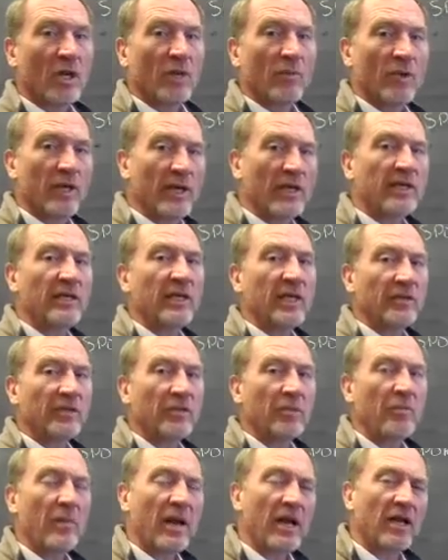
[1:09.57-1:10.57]
We didn't get
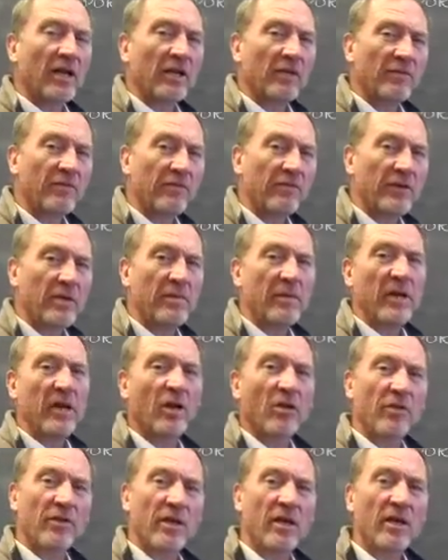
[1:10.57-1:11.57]
the male and
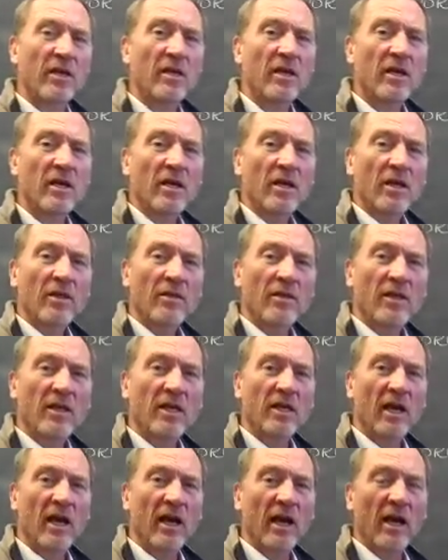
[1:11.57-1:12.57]
female,
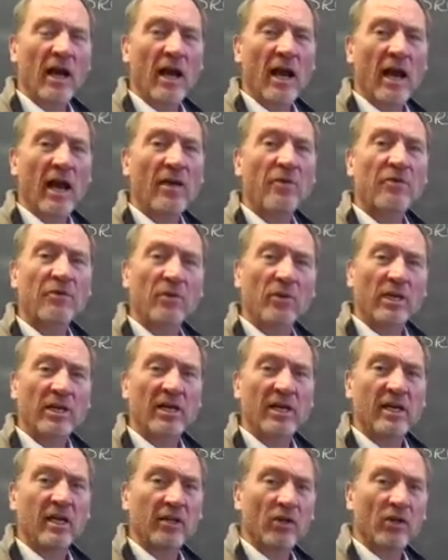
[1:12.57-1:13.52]
the Antheridia and